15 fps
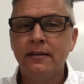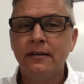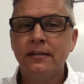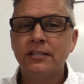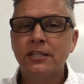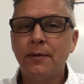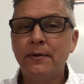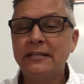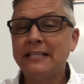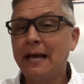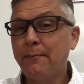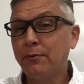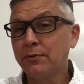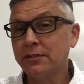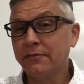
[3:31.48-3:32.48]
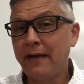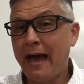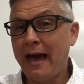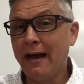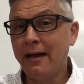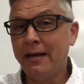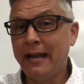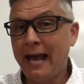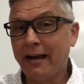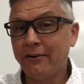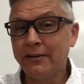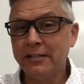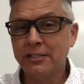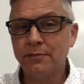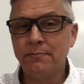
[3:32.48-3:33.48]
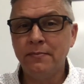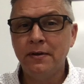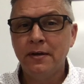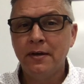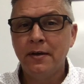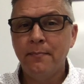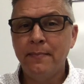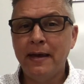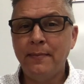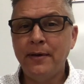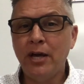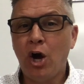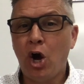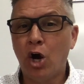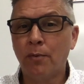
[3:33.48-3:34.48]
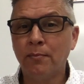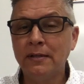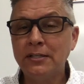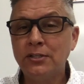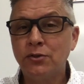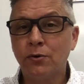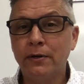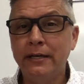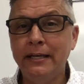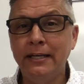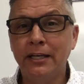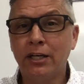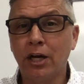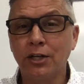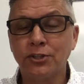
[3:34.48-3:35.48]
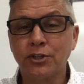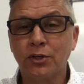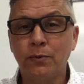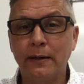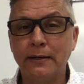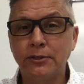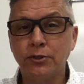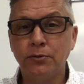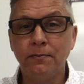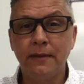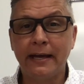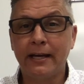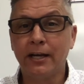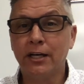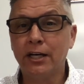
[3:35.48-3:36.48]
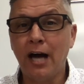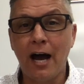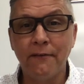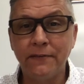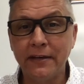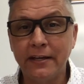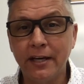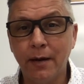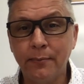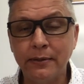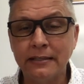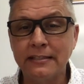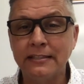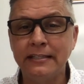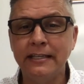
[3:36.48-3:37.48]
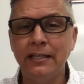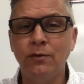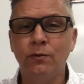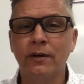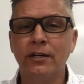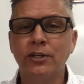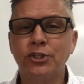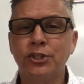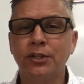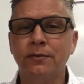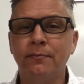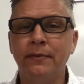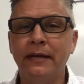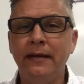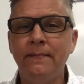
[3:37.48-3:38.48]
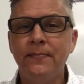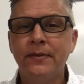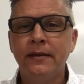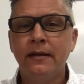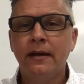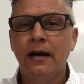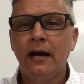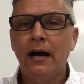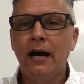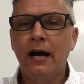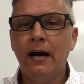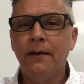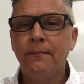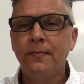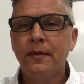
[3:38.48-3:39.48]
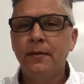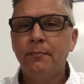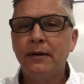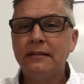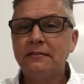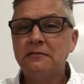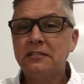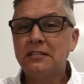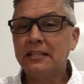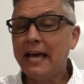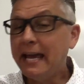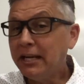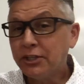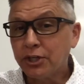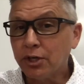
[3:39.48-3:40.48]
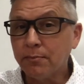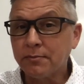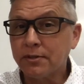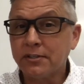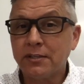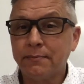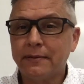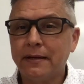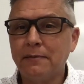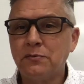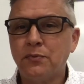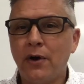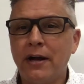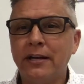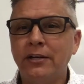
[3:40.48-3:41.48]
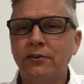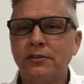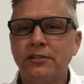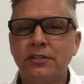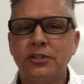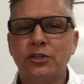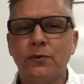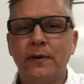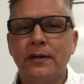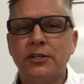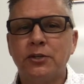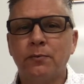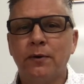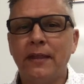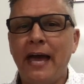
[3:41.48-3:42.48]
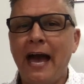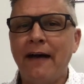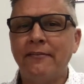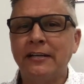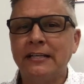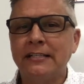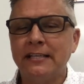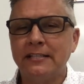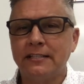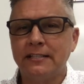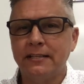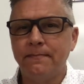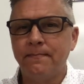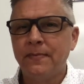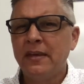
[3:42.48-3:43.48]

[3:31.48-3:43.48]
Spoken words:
Some examples of anachronism may be harmless or inconsequential, like a coffee cup in a scene where it shouldn't be. But slang terms are sometimes brought into a situation where they haven't existed.